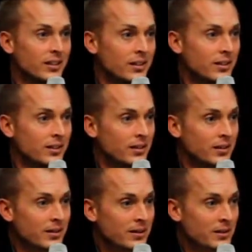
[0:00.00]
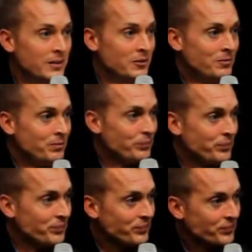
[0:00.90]

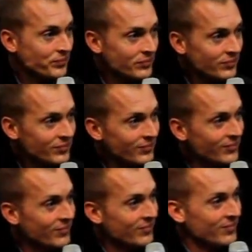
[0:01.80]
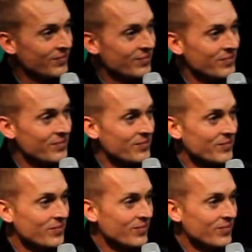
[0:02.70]
(no one is talking)